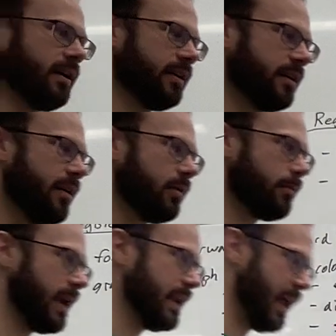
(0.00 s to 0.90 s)
a color
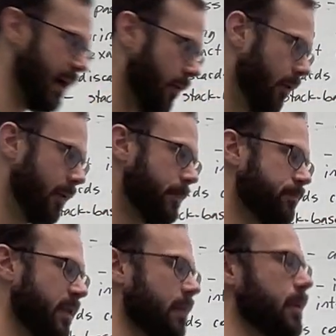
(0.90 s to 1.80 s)
right now,
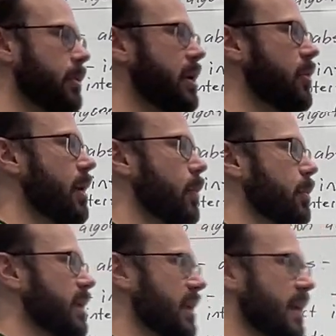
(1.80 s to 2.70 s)
but we know that when
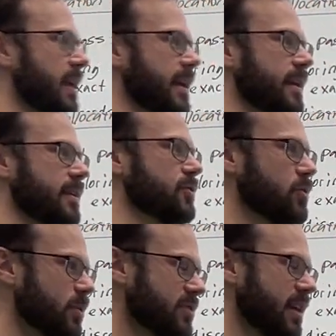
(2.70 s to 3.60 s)
we
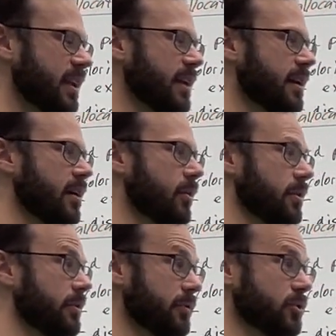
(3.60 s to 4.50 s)
do assign it a color in
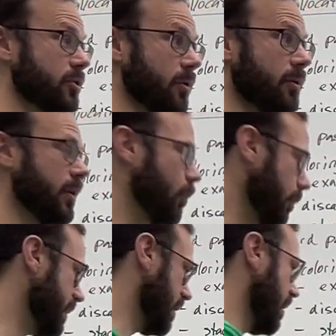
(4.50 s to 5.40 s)
the future, there will be a